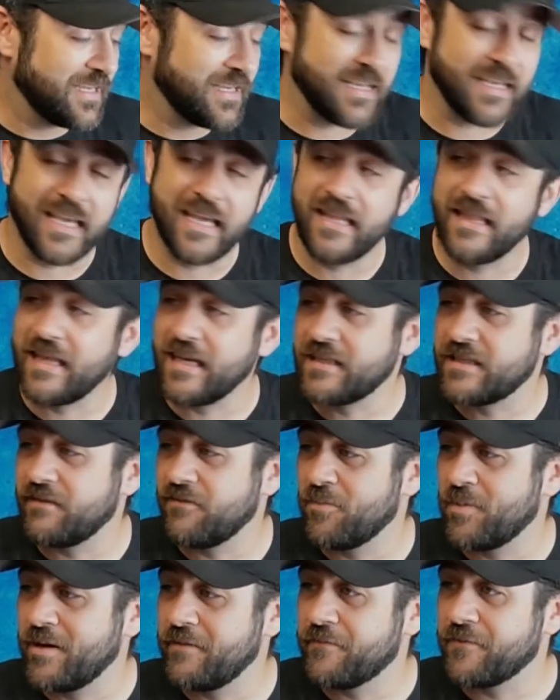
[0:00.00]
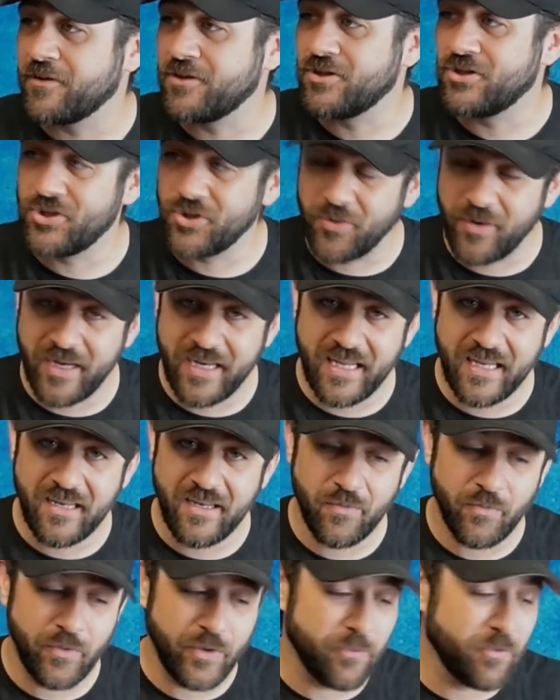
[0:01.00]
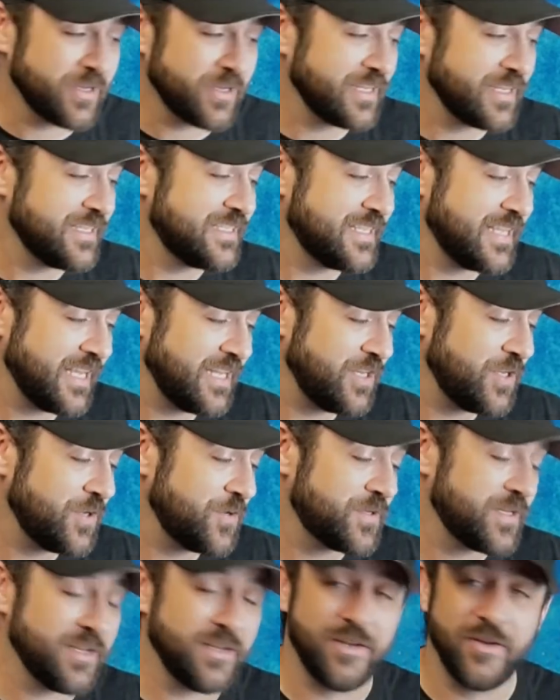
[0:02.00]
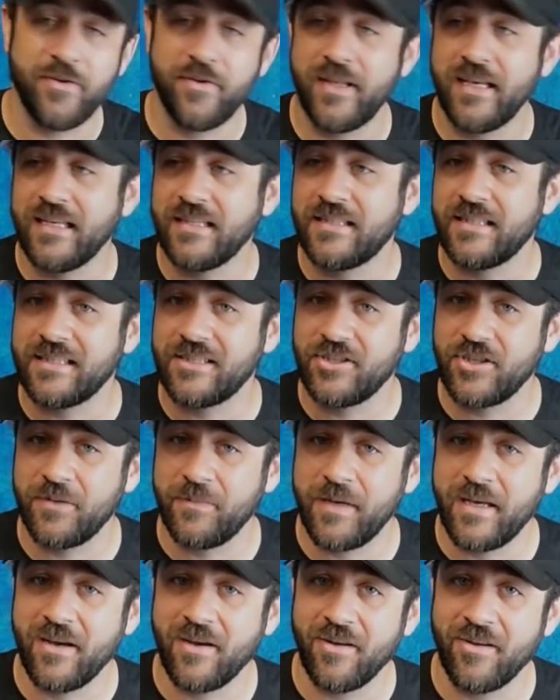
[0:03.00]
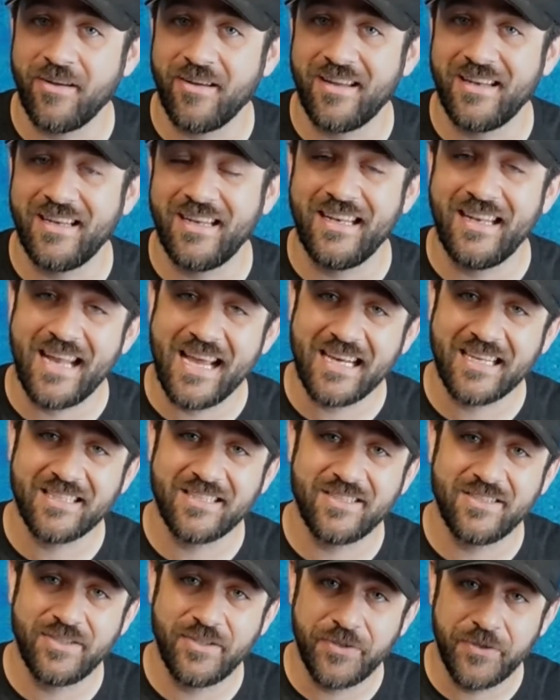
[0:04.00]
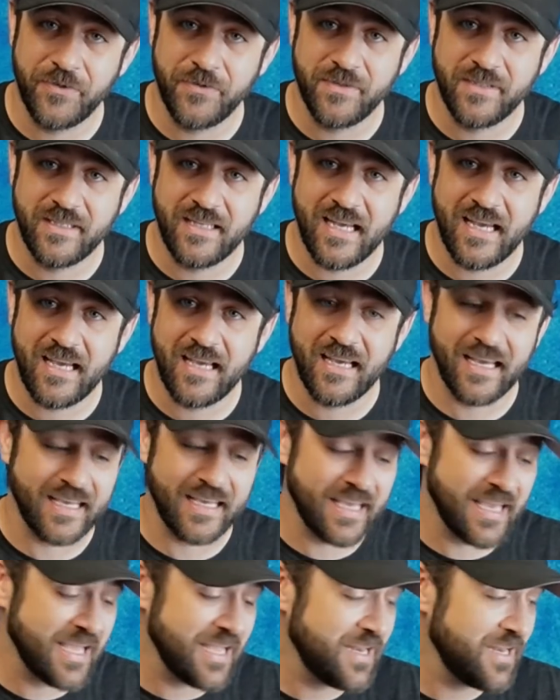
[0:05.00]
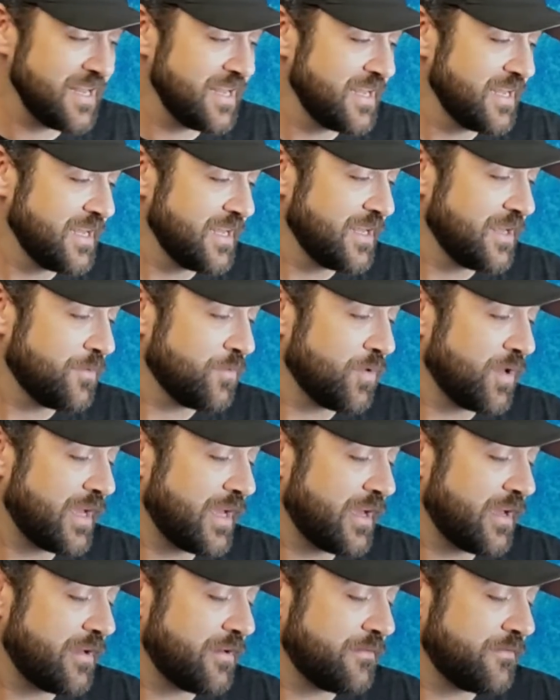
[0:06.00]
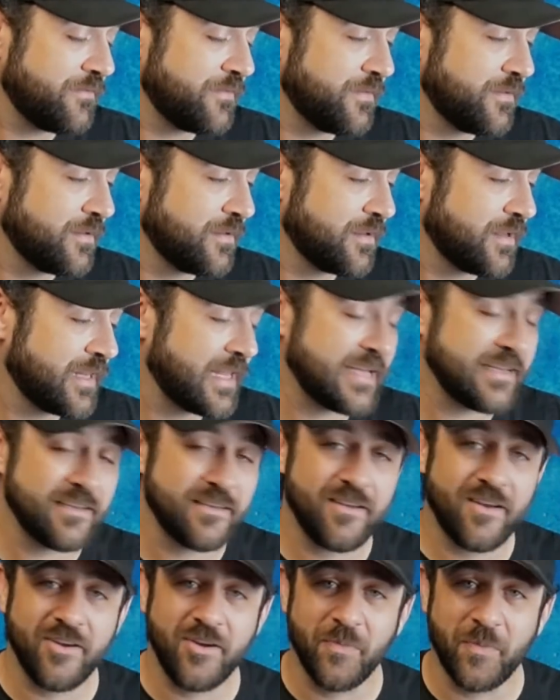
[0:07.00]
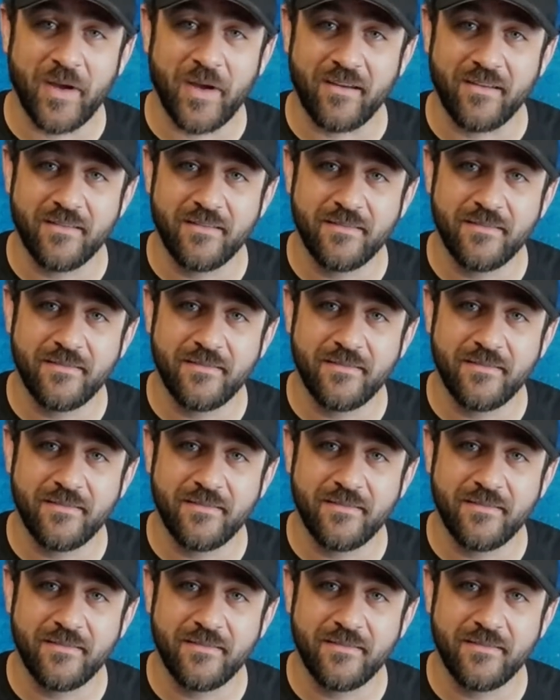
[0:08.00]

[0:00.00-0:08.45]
Again, thanks everybody for joining. We will continue to do these. It should be on next Tuesday. Again, we'll have a lot to talk about.